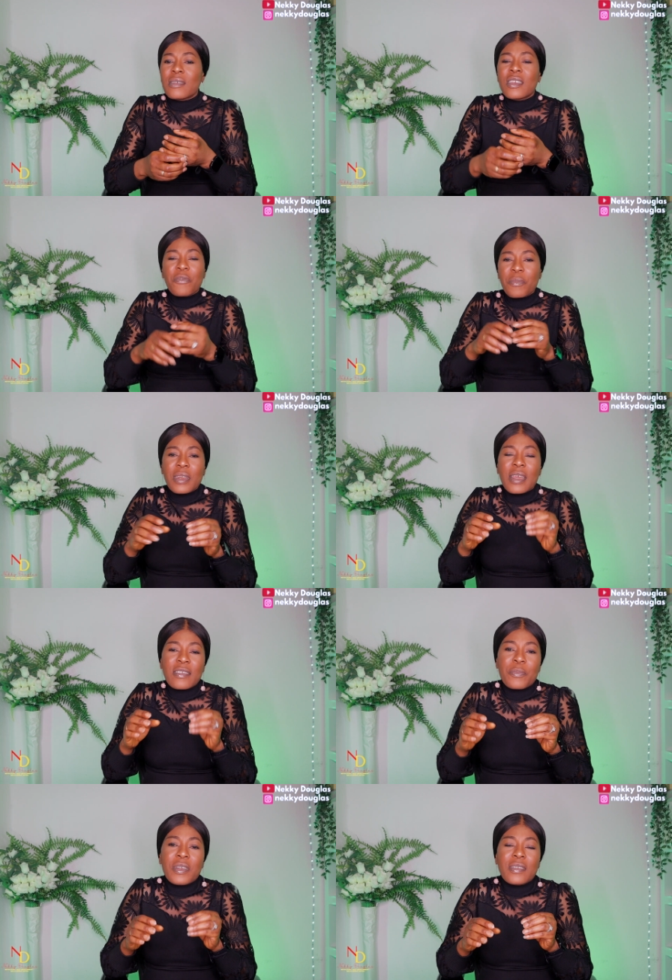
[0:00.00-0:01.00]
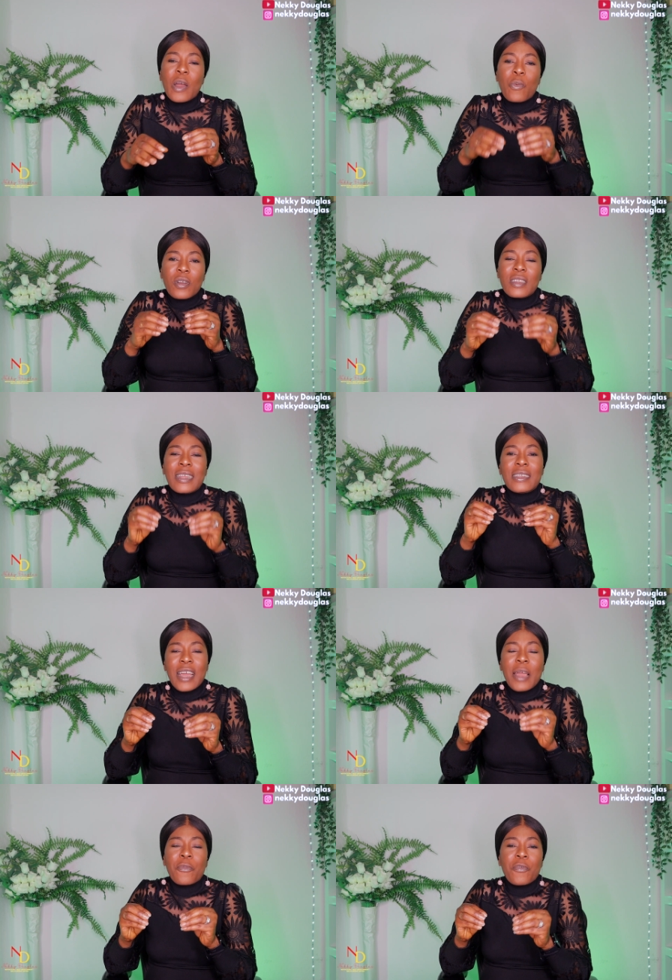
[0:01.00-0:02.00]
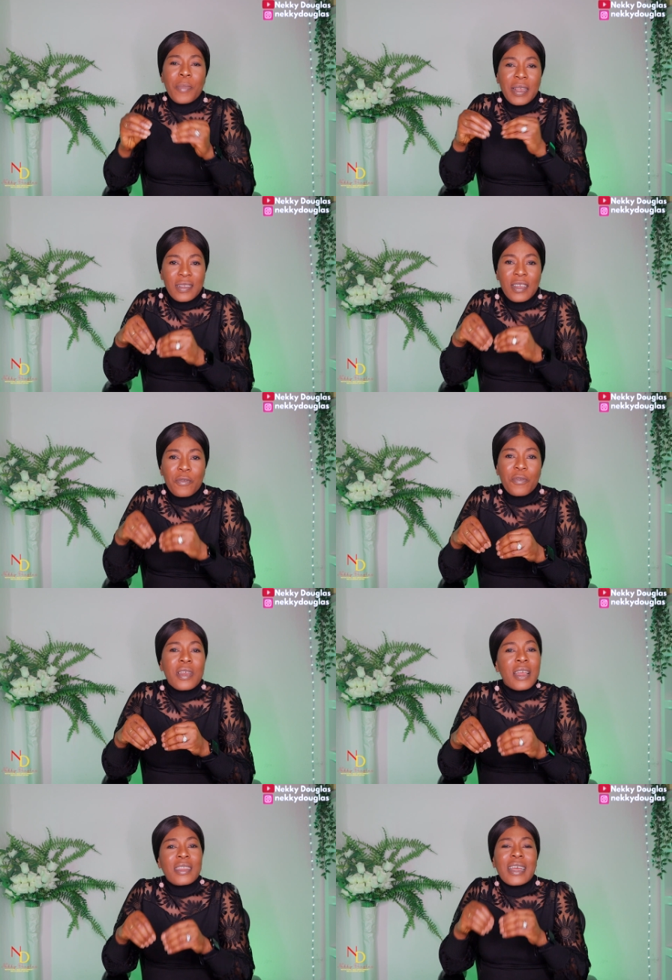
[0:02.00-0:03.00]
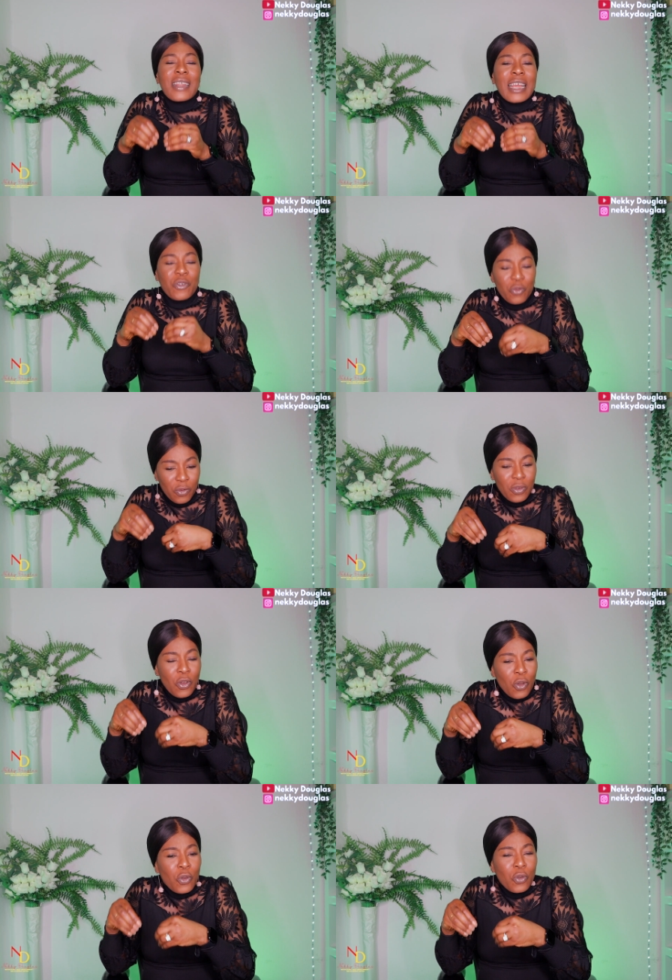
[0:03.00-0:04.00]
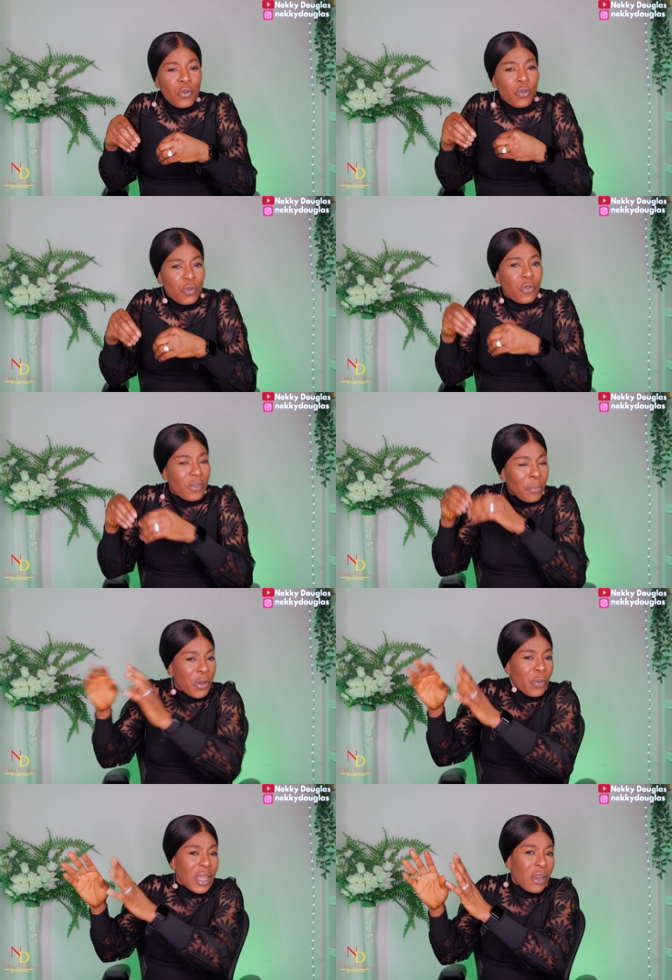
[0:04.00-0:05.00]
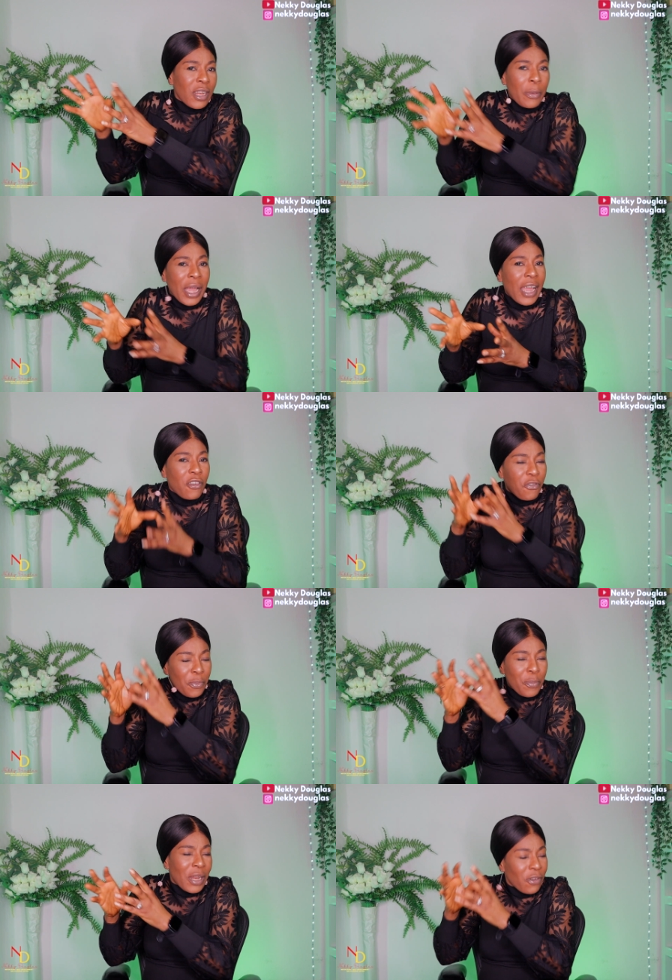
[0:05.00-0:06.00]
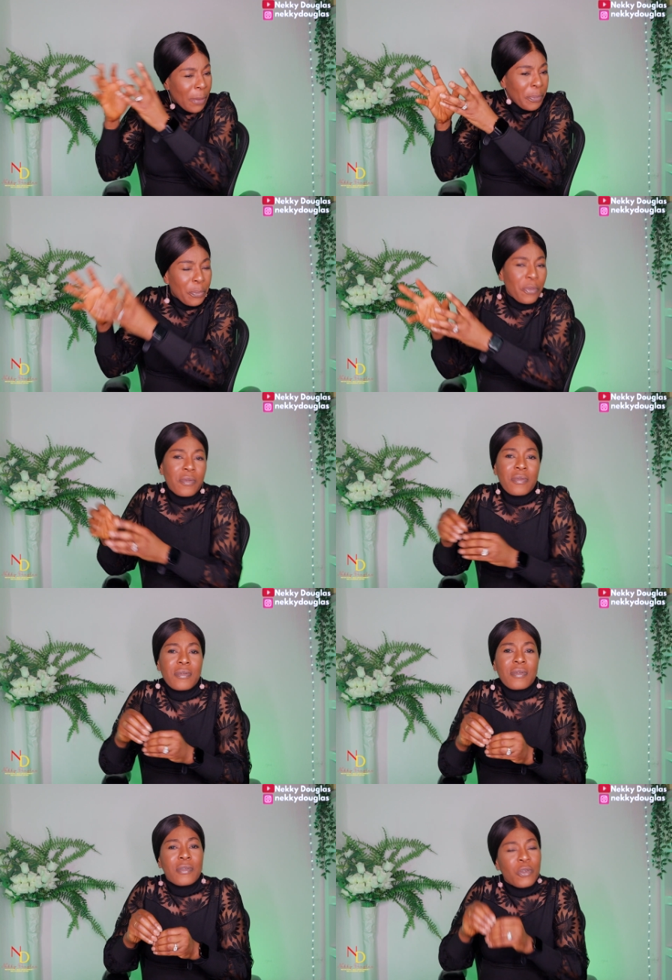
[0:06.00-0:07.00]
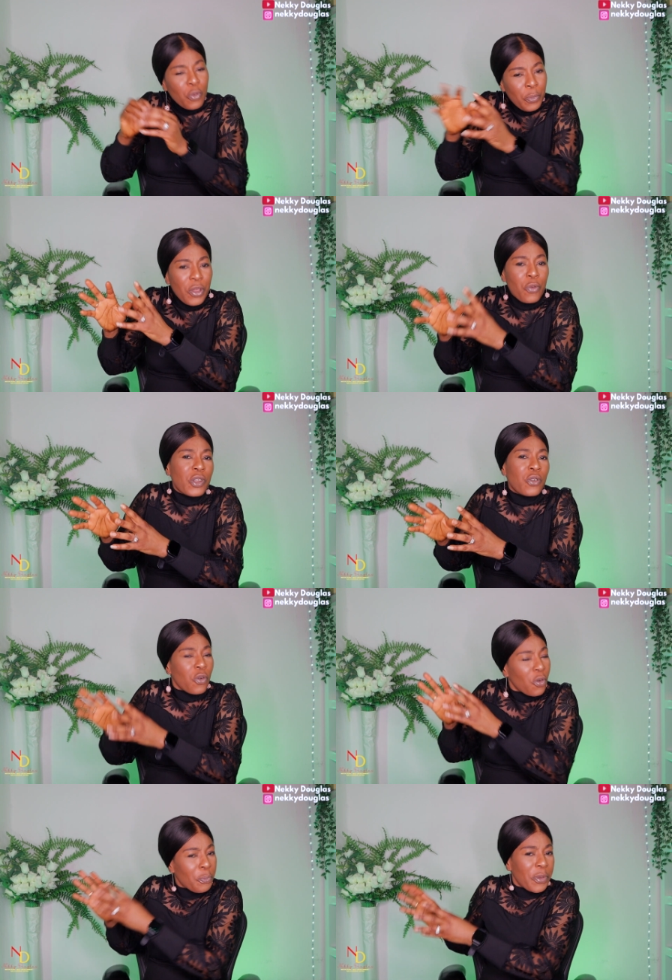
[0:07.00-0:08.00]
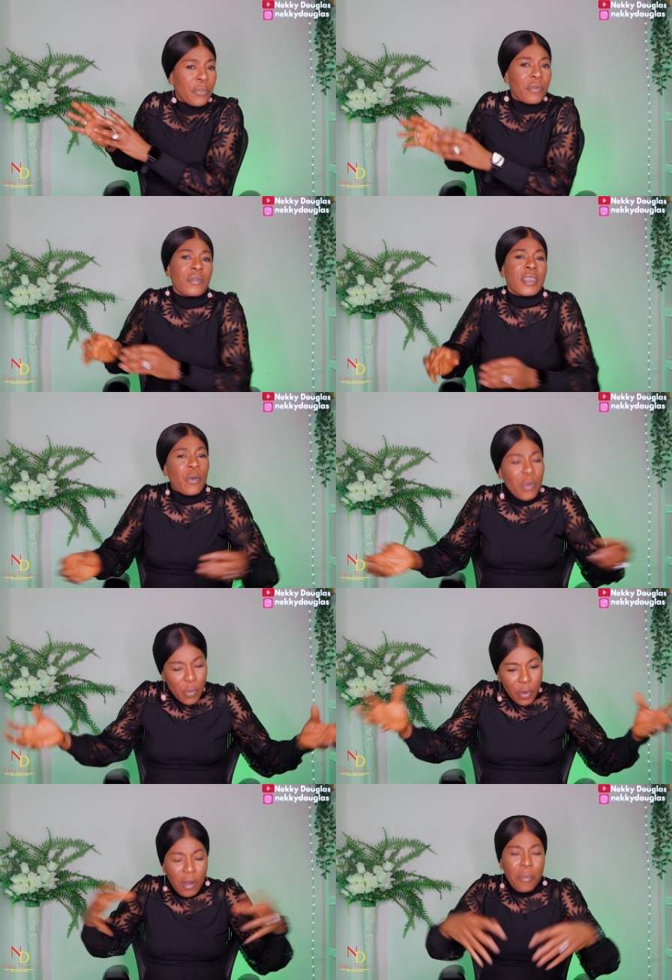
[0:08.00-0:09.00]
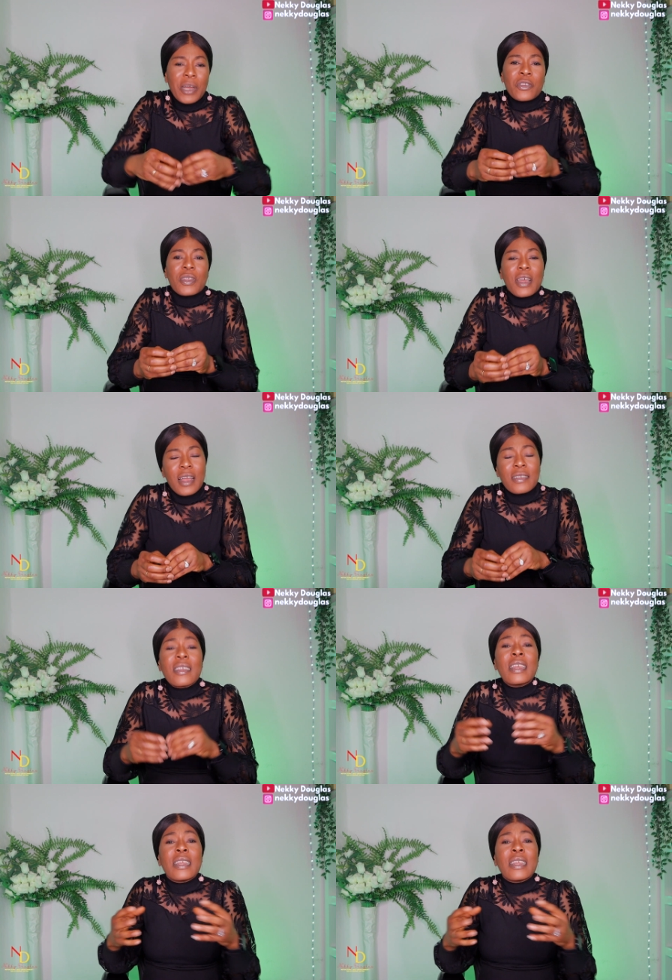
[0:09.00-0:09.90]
Give me that space. I want a time for myself that I should you should be with another kind of people, another people. You be with your own people. Then when we come back to the house,